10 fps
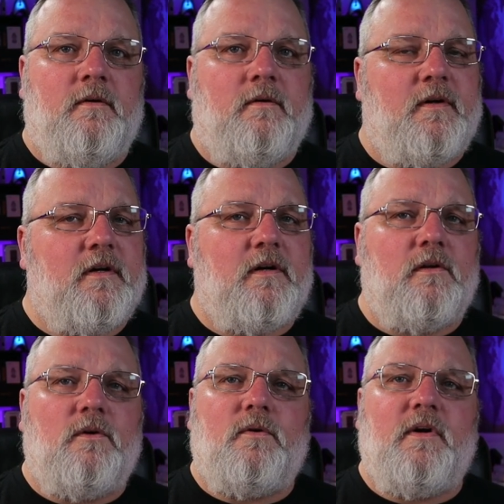What a
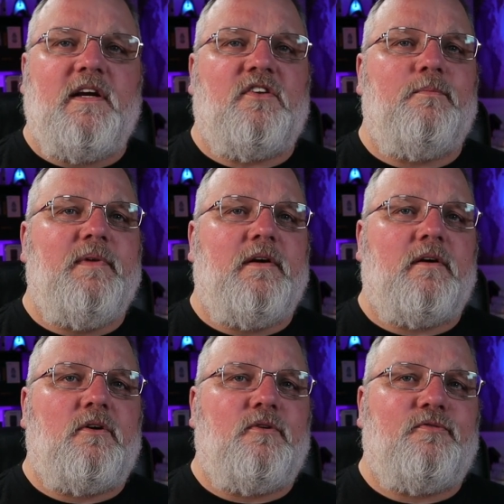glorious
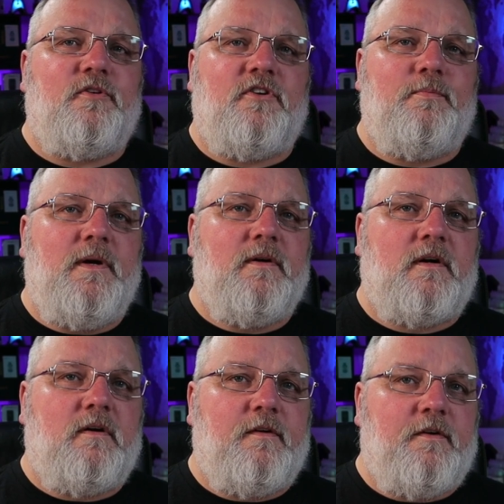miracle for
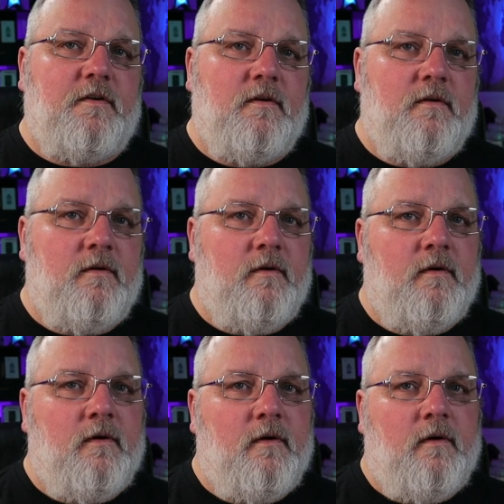smokers
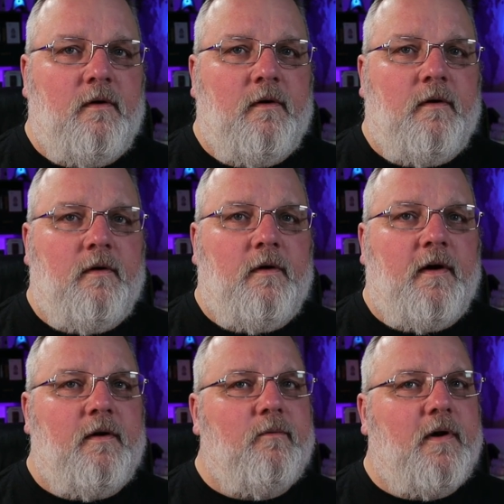
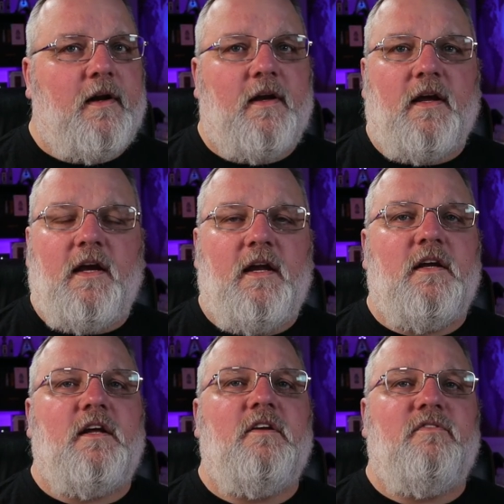and what an
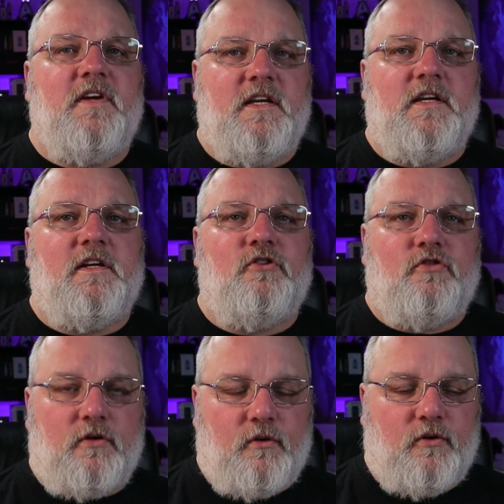inconvenient
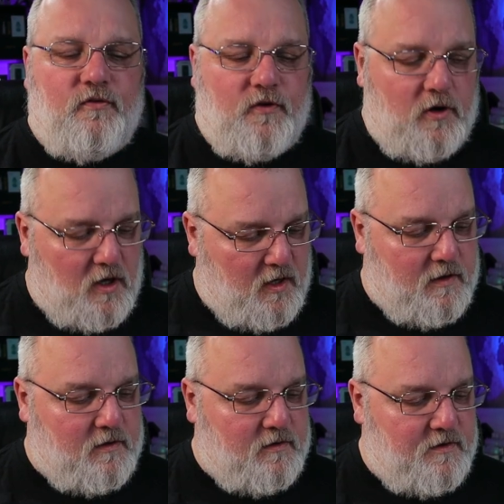truth for
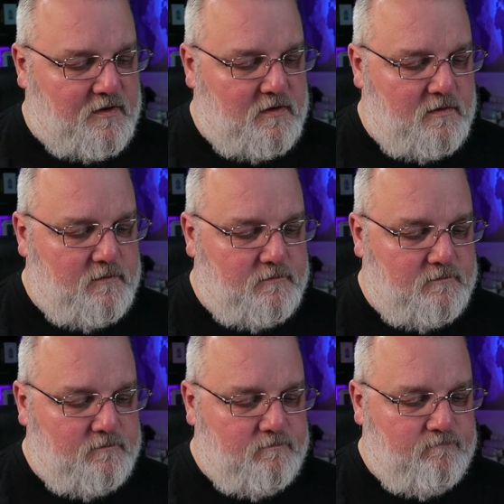others.
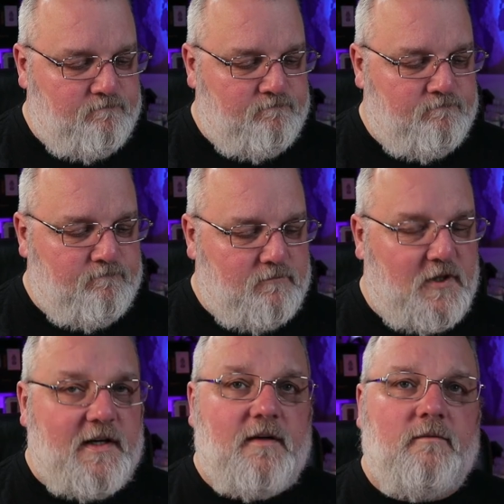
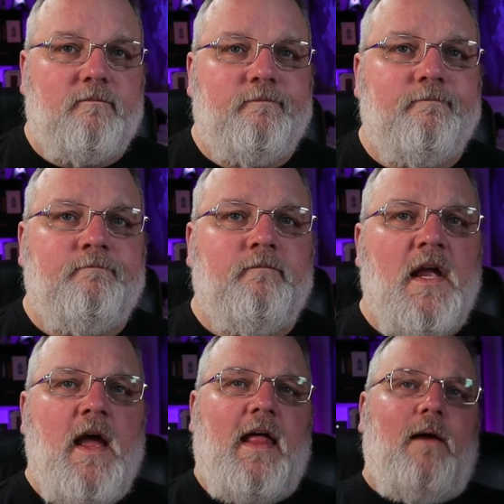Well,
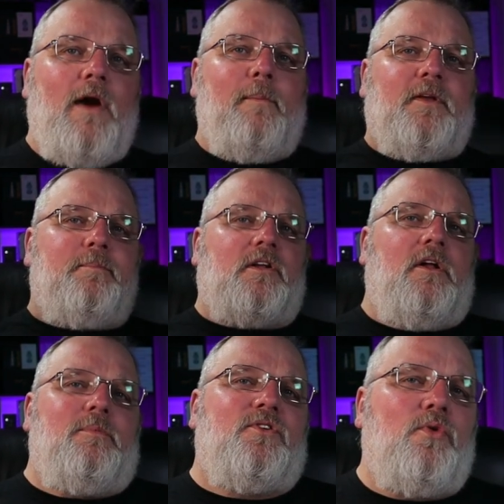that wraps up the
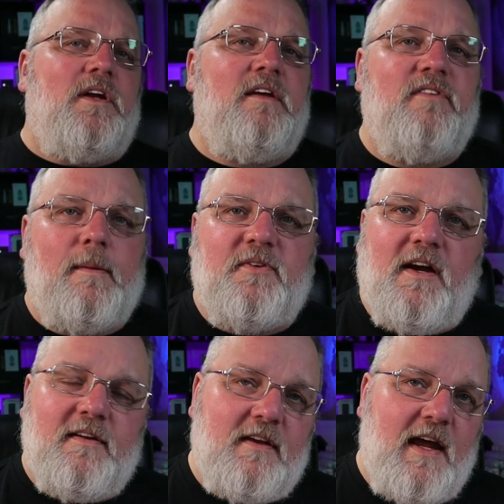Global 20 Vape
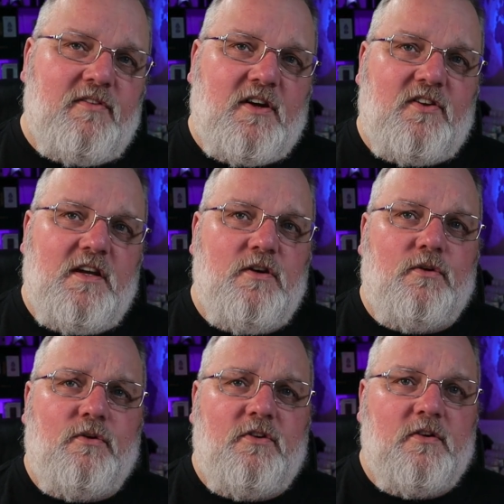Science and Advocacy
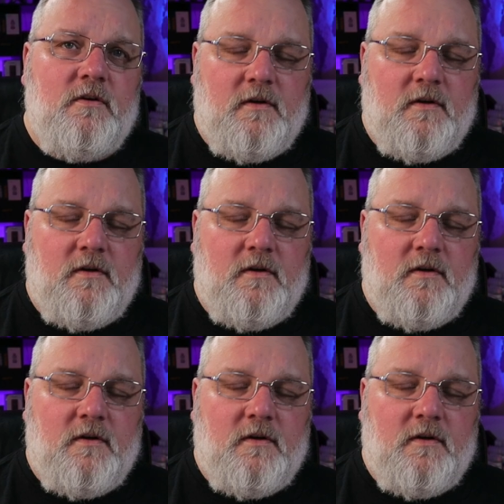News